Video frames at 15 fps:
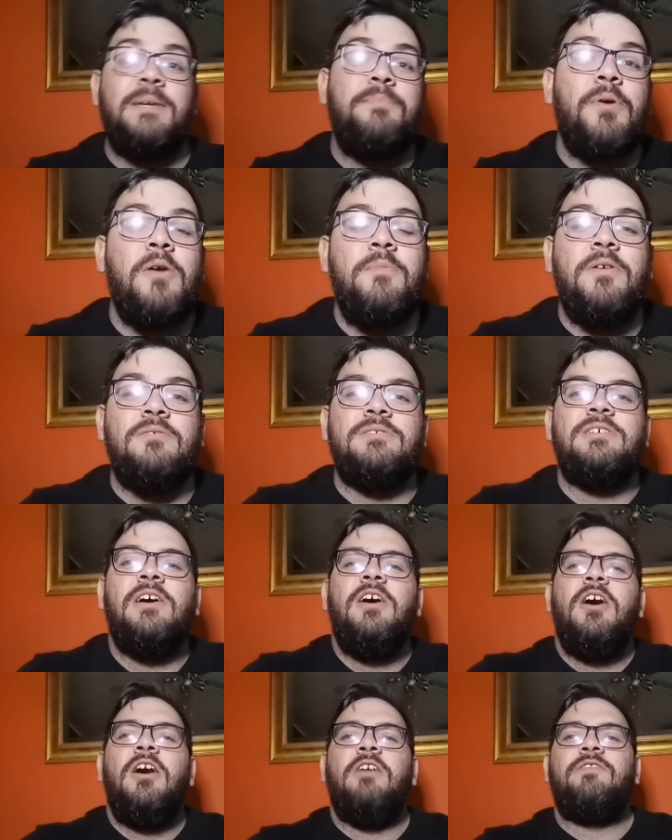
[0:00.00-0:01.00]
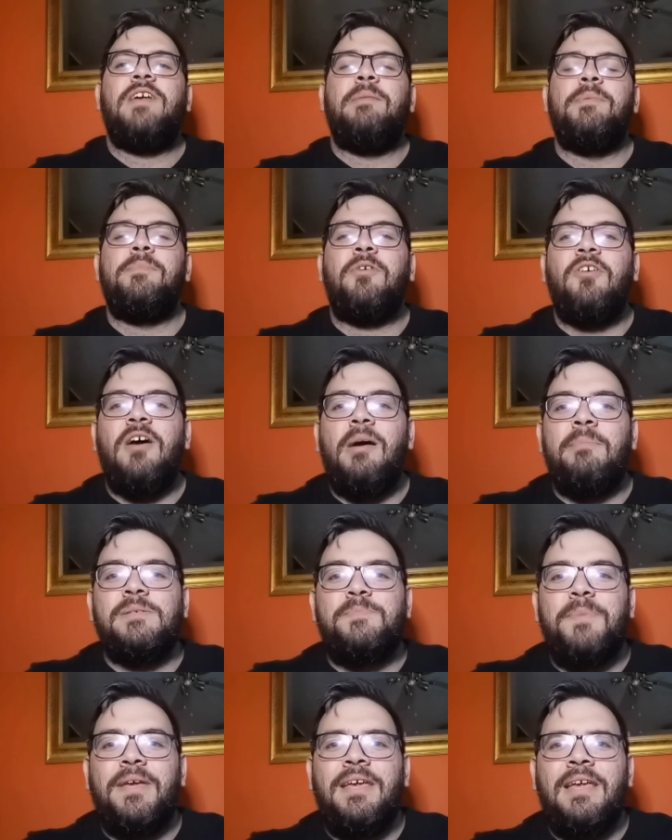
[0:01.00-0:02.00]
promos of Cameron Grimes
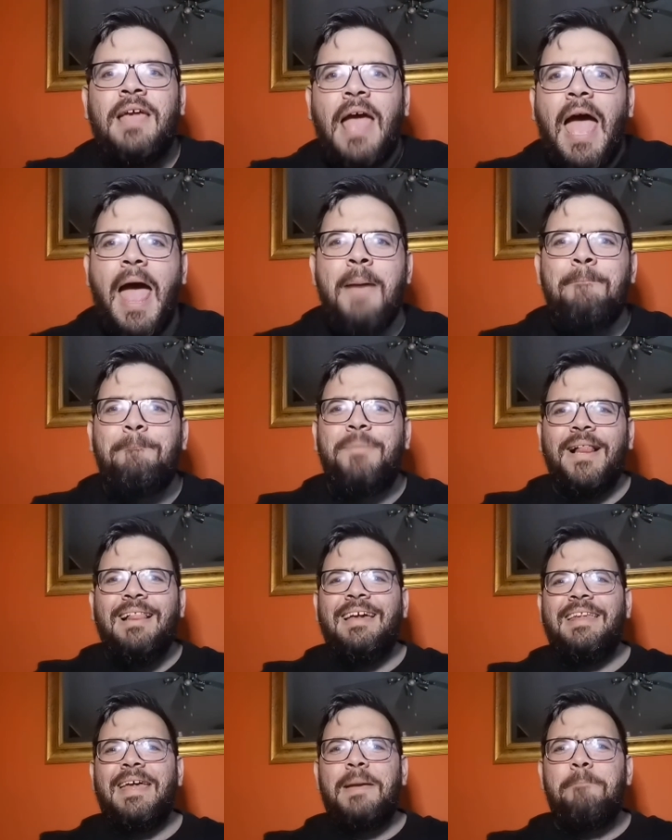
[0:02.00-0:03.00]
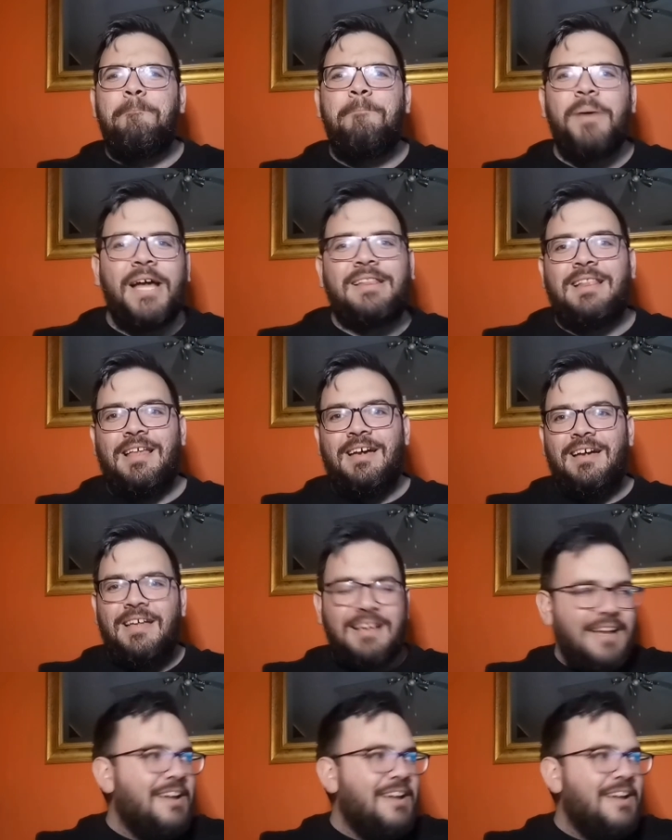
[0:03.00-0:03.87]
being a billionaire butler.